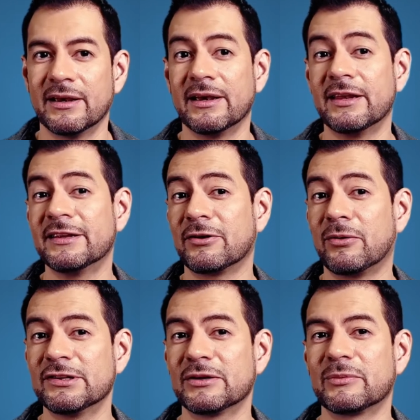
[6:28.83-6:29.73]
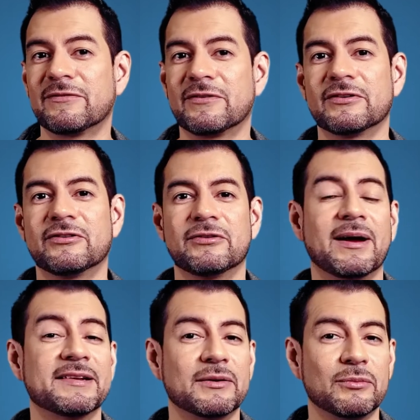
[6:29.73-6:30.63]
It is also referred to
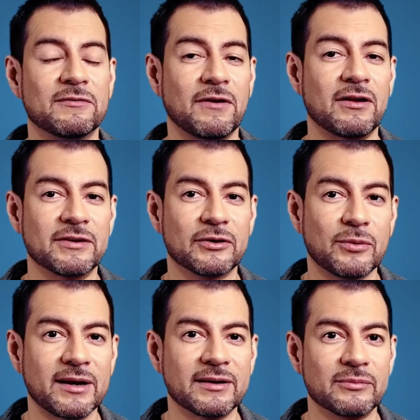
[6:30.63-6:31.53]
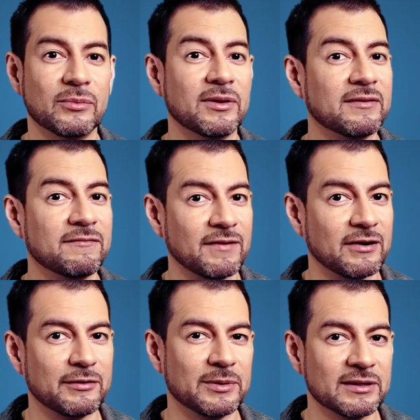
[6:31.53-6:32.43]
as a revolving credit with a
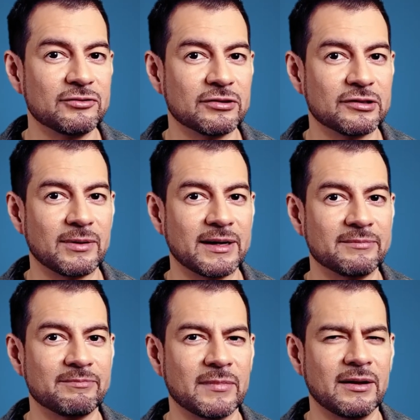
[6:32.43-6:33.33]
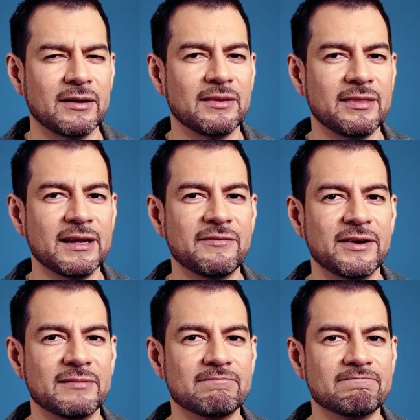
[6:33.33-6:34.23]
variable interest rate. Think of
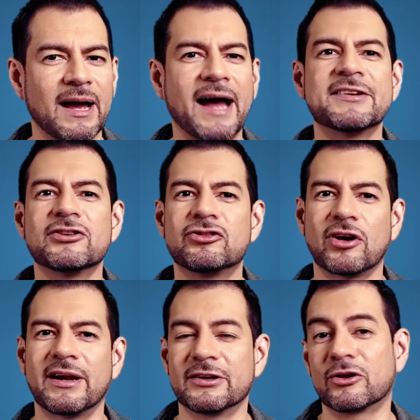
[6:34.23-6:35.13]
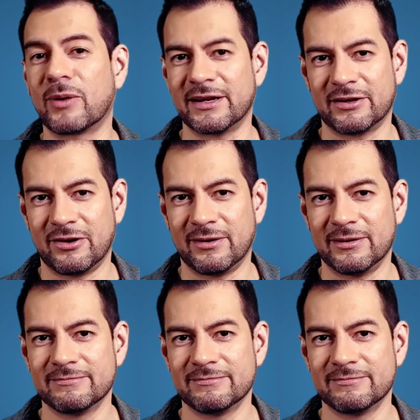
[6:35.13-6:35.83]
it as a giant credit card.